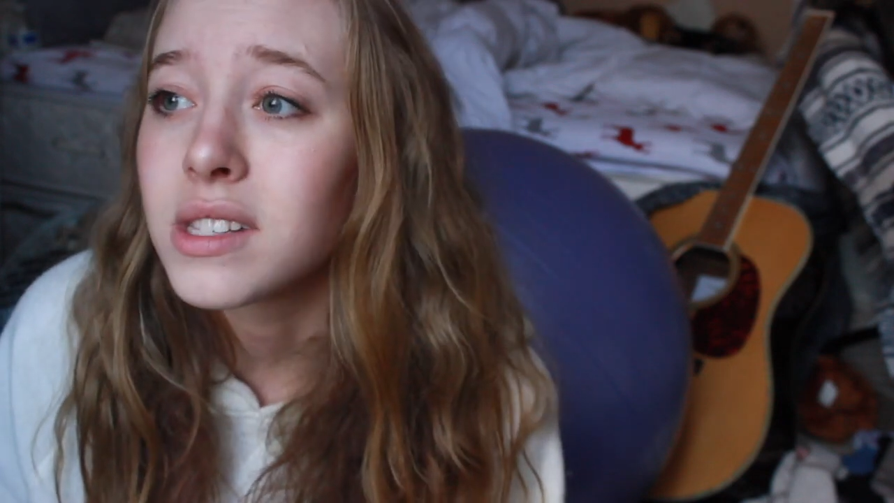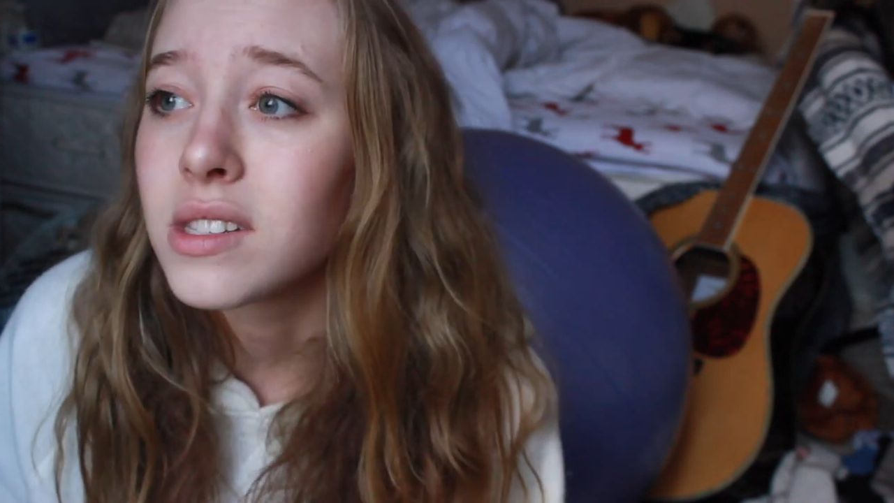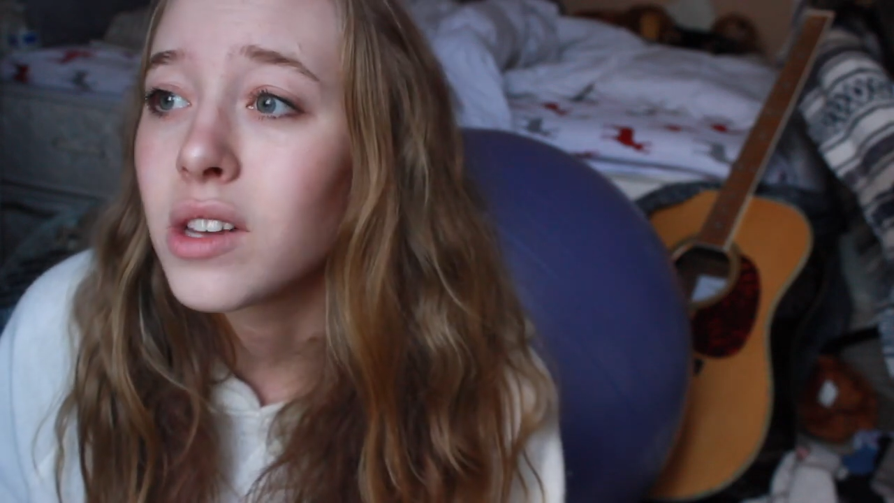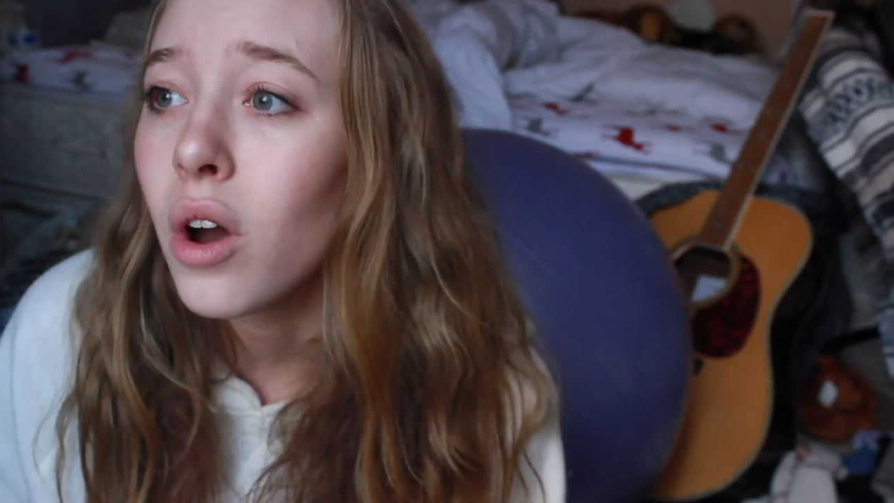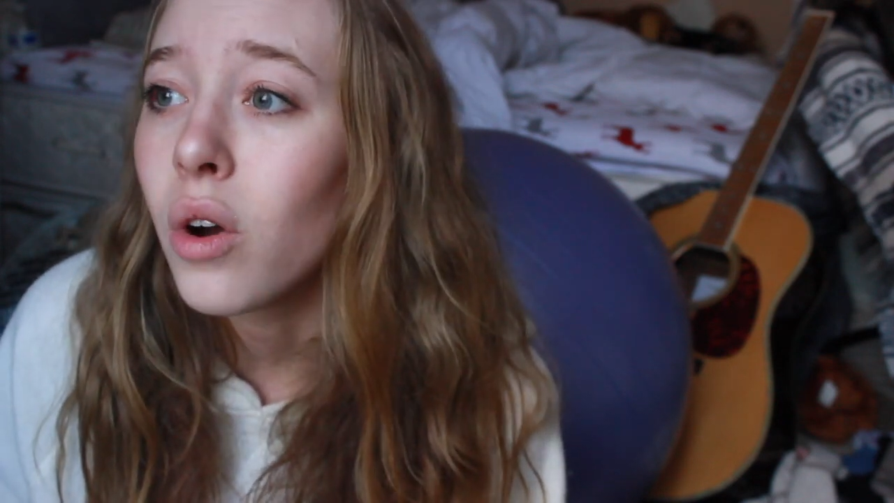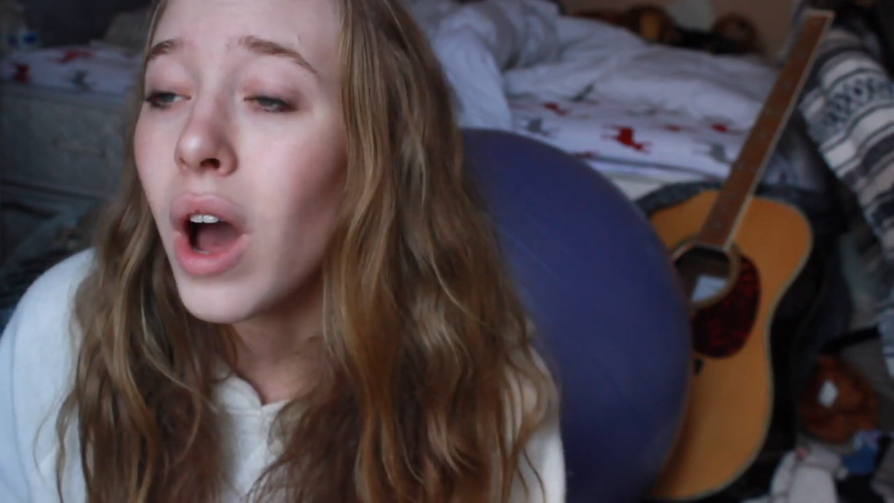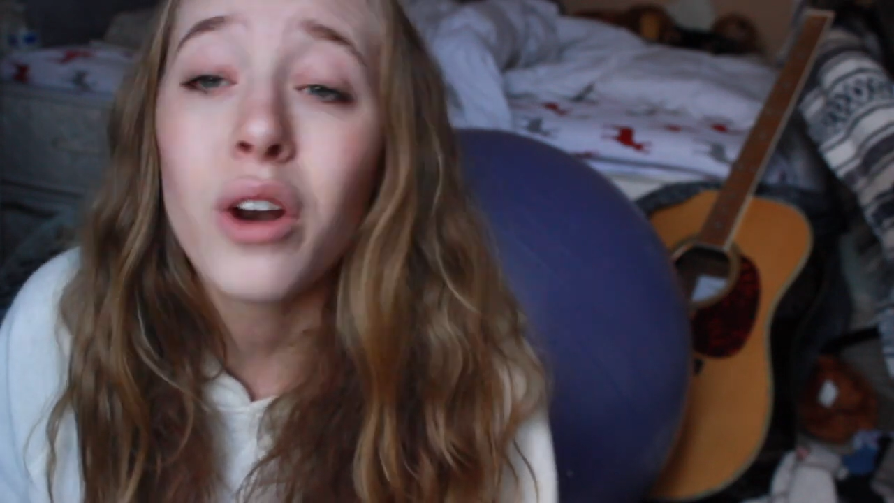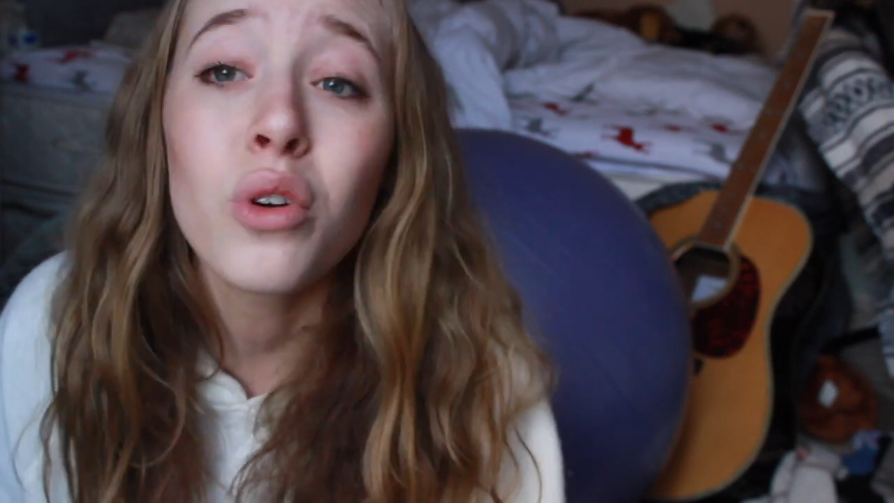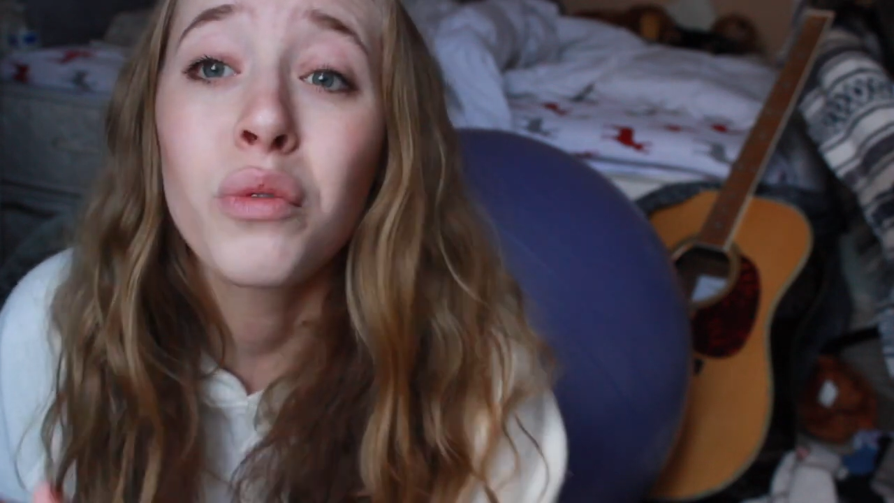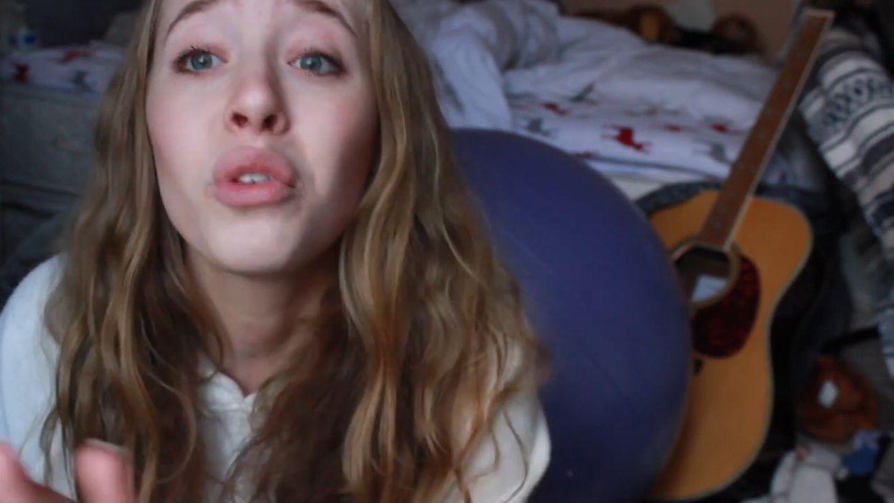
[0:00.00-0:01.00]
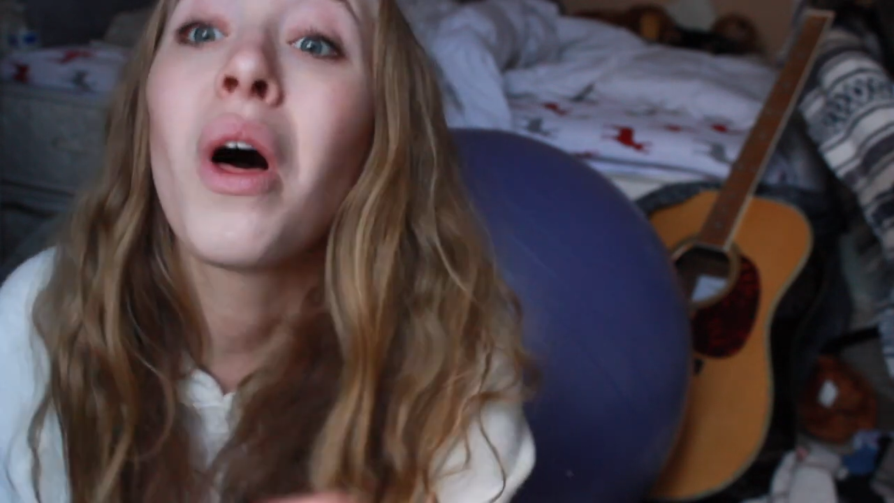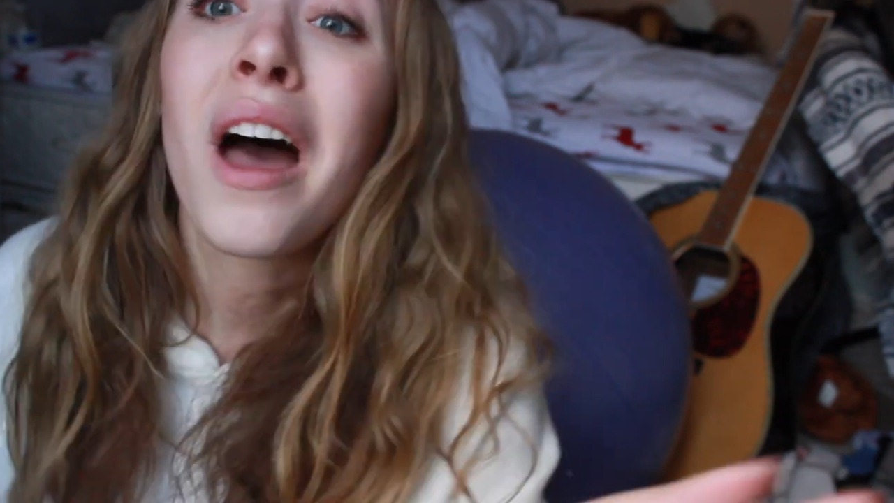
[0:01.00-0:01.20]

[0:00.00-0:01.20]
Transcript: And so I don't know if you'll